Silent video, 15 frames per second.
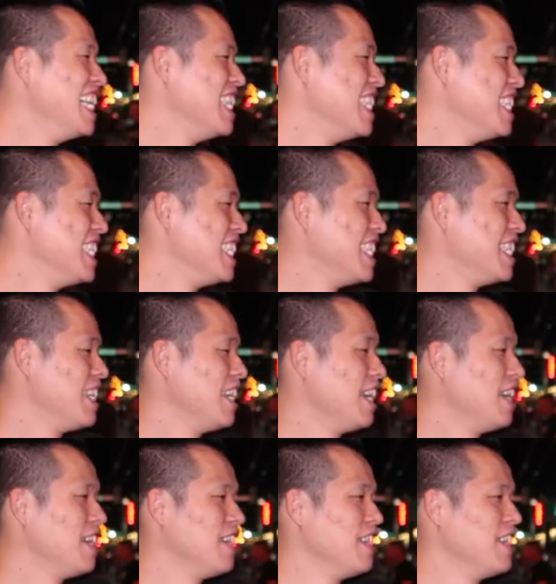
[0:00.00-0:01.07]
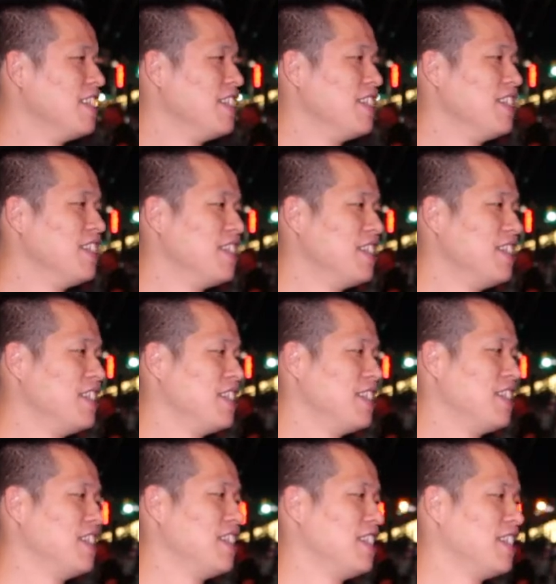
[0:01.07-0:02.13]

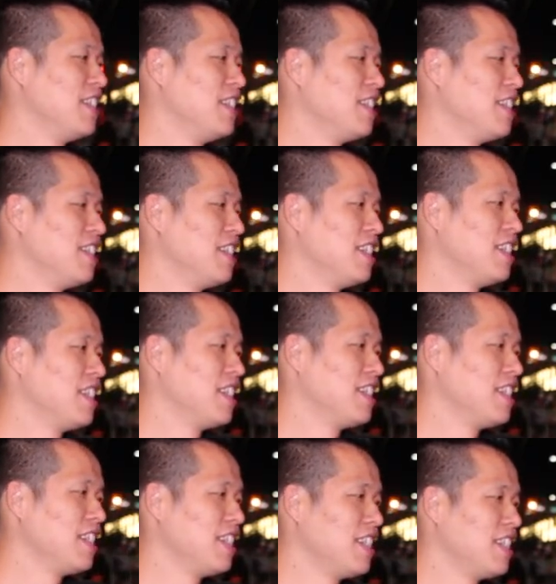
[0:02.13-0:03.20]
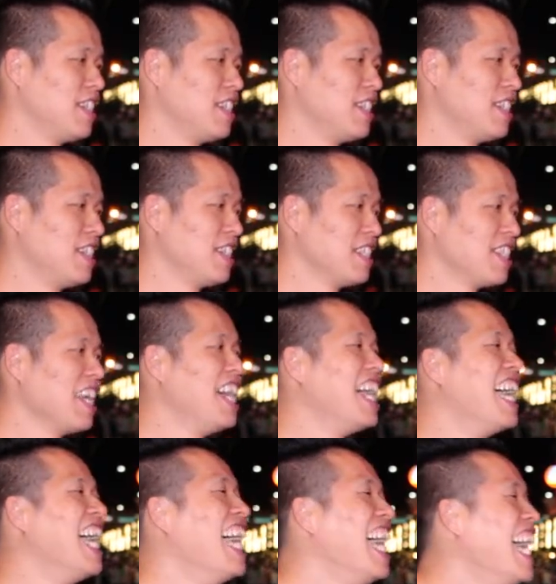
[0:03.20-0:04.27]

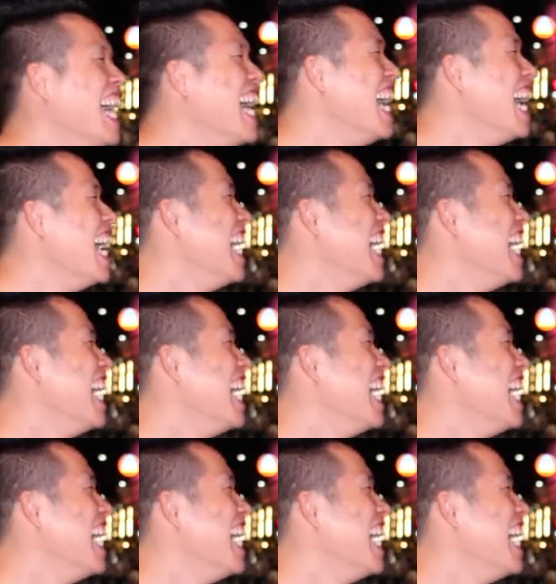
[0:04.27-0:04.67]
(not speaking)